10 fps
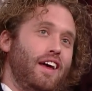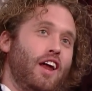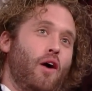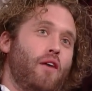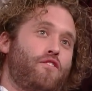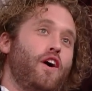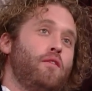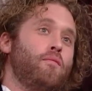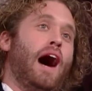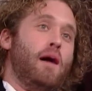You know, a foot
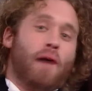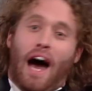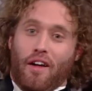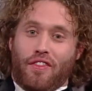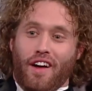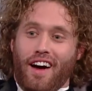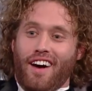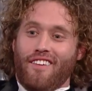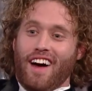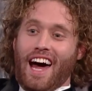in my mouth,
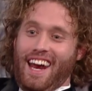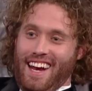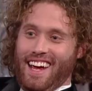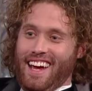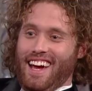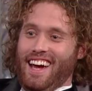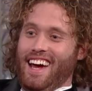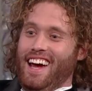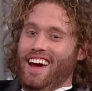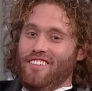right?
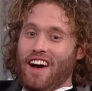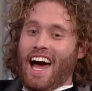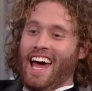Right?